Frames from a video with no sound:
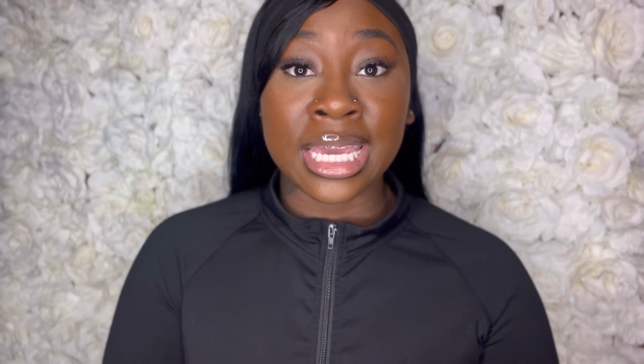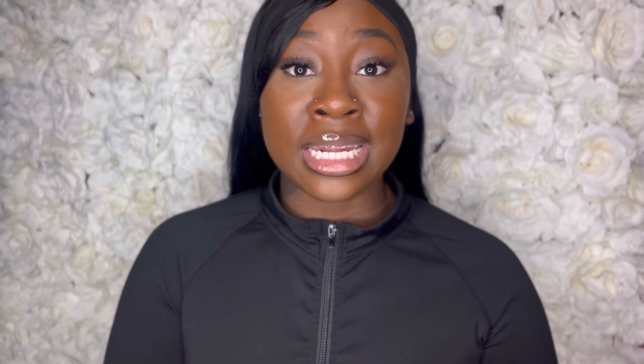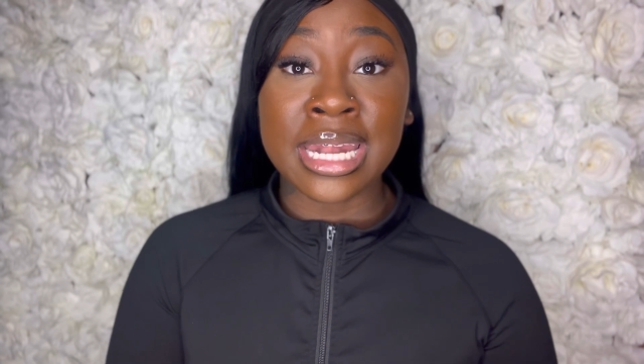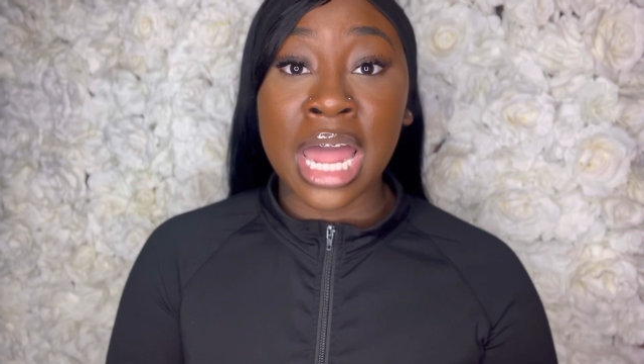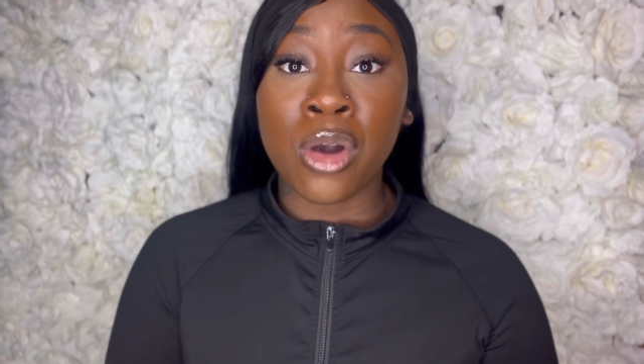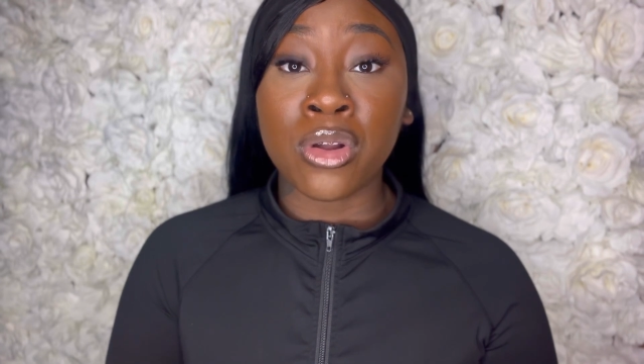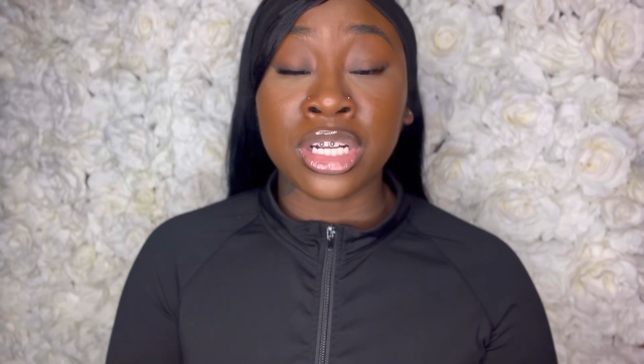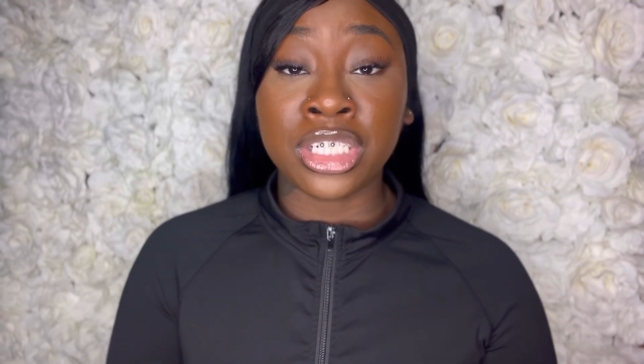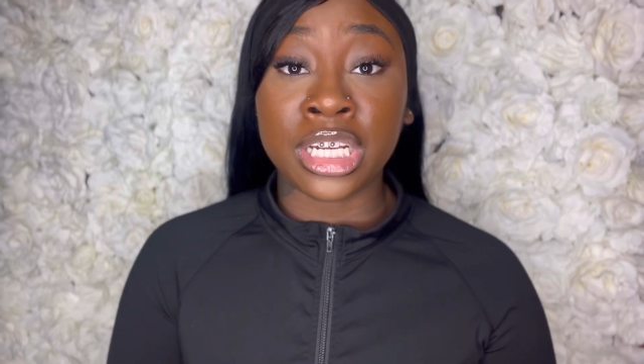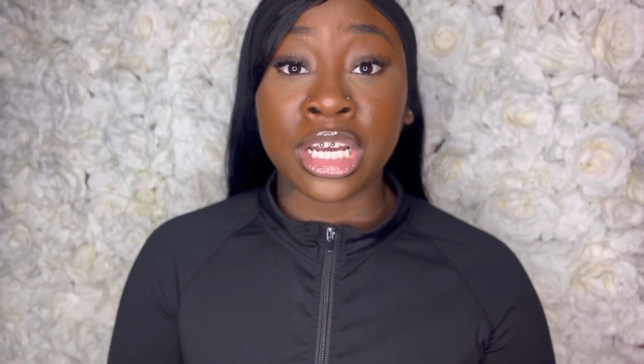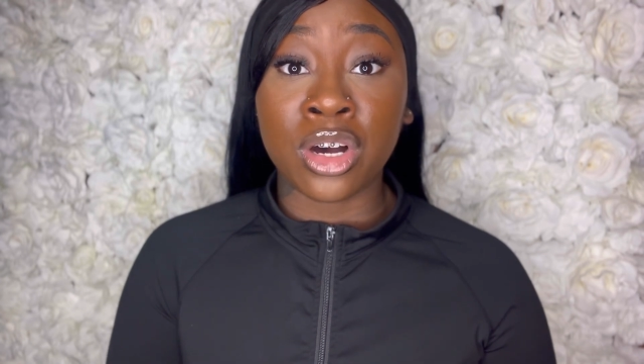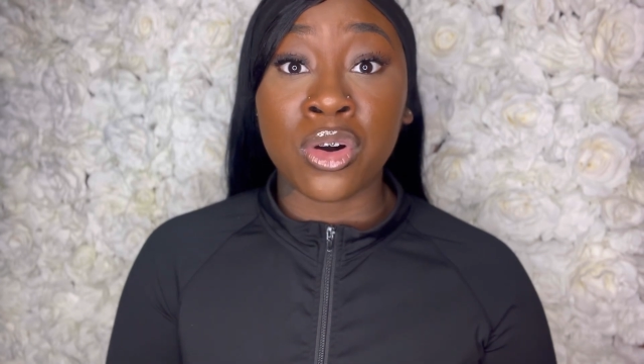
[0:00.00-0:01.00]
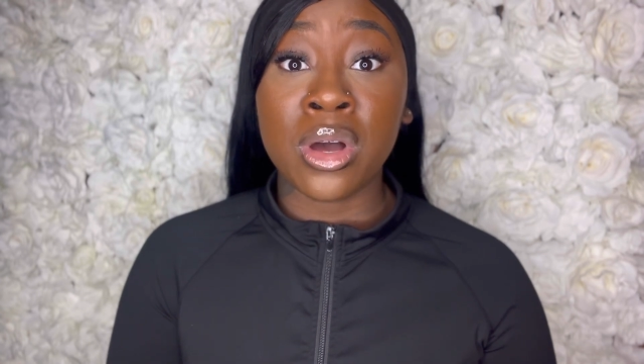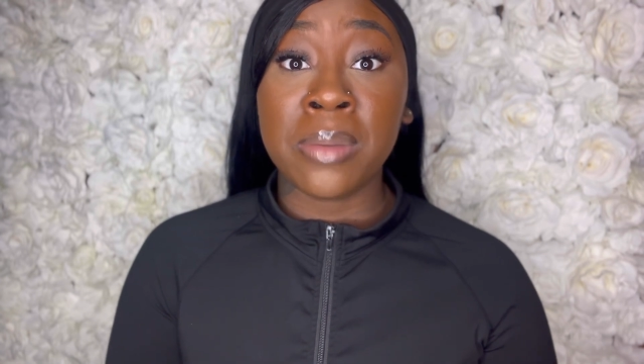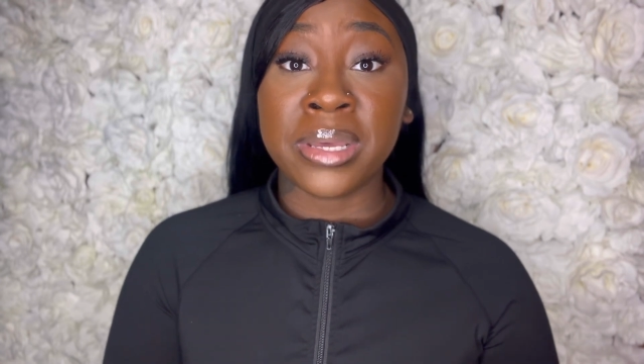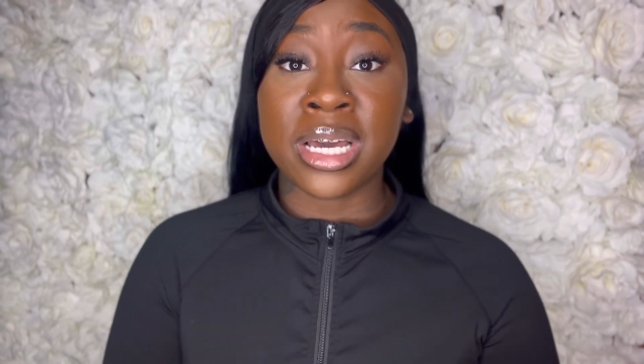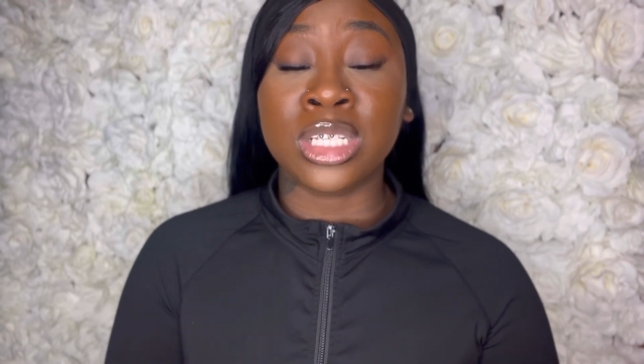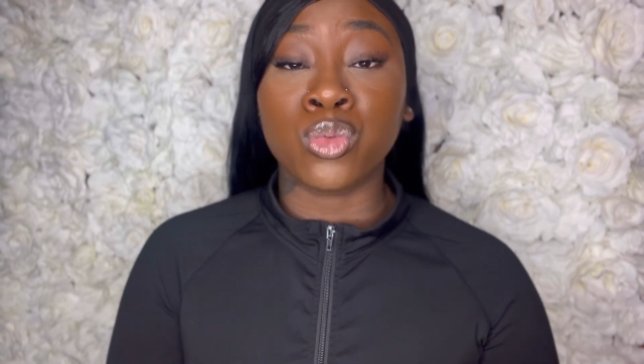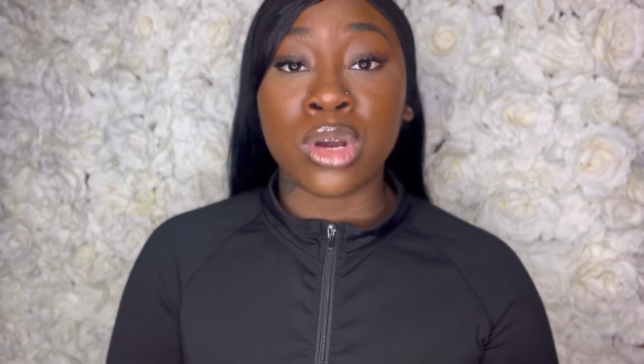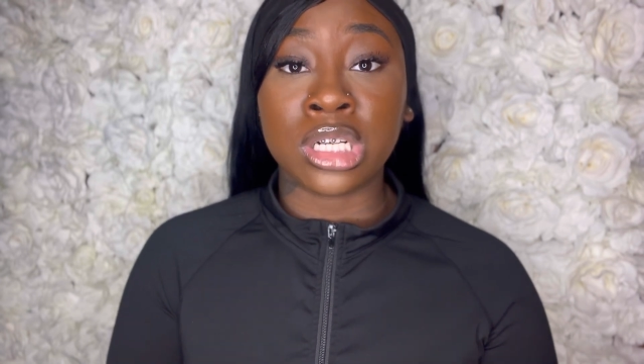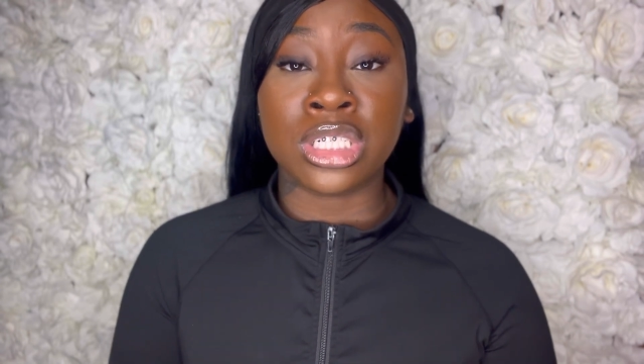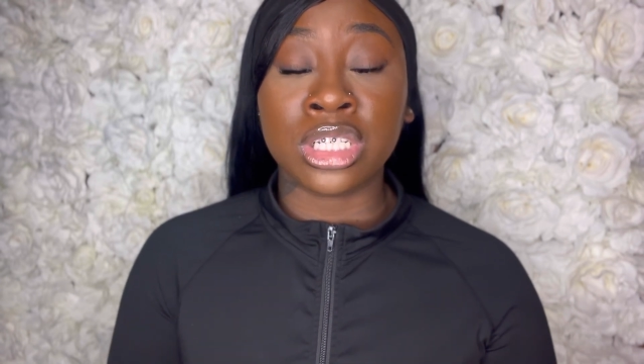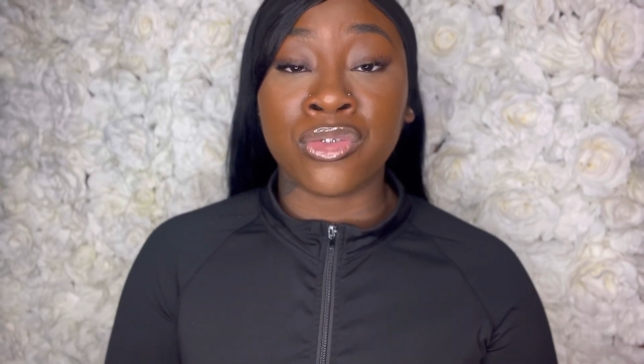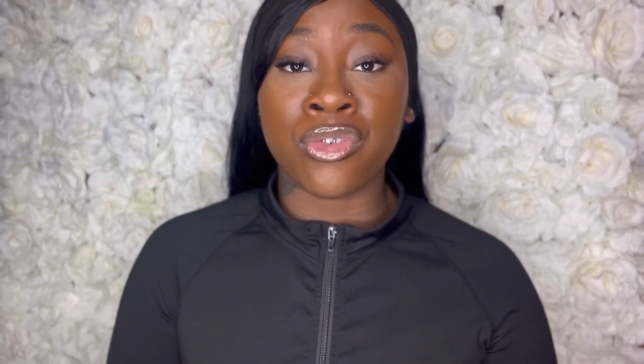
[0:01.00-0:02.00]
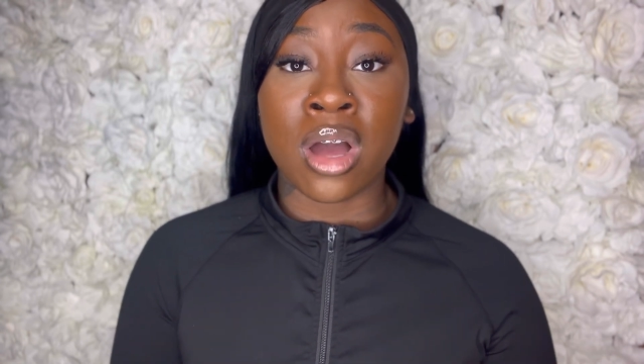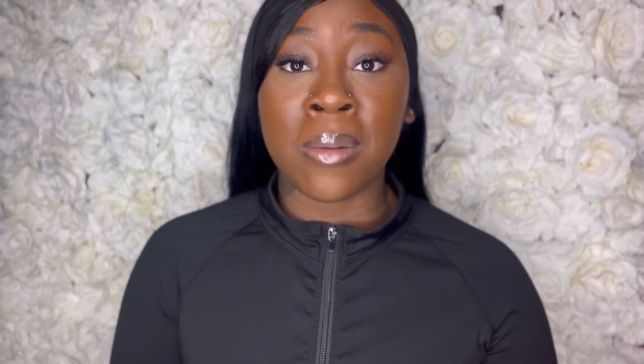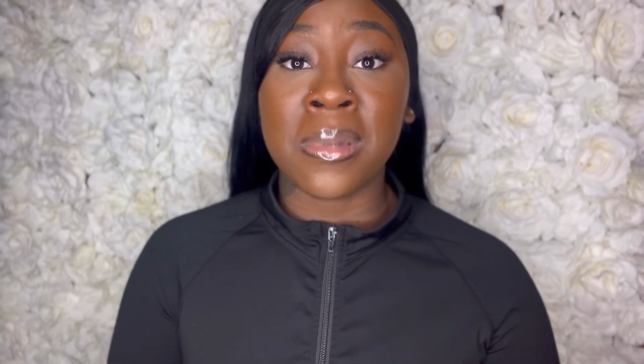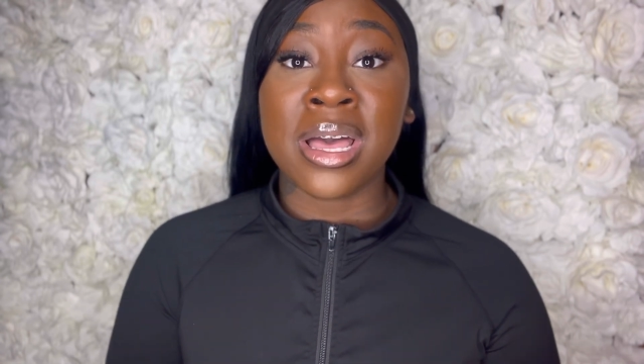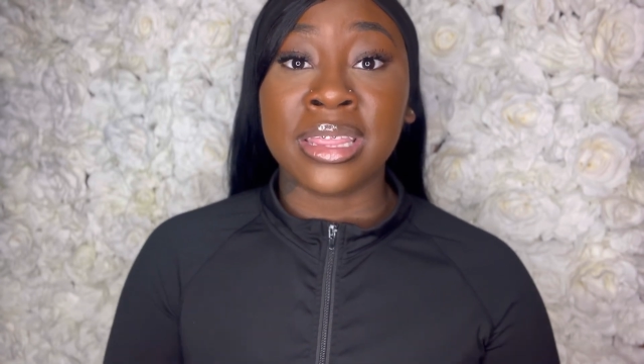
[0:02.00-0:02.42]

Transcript: did not go to jail because where she's from,